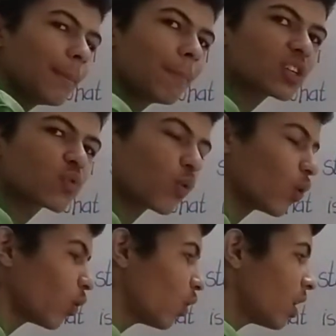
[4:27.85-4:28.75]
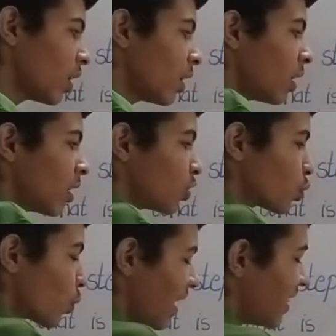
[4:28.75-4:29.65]
plus 4
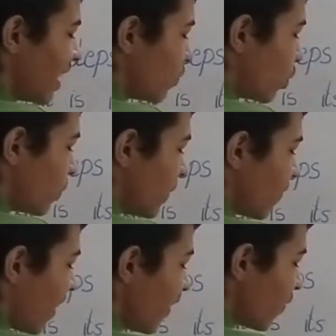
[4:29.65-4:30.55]
square, that would be 5.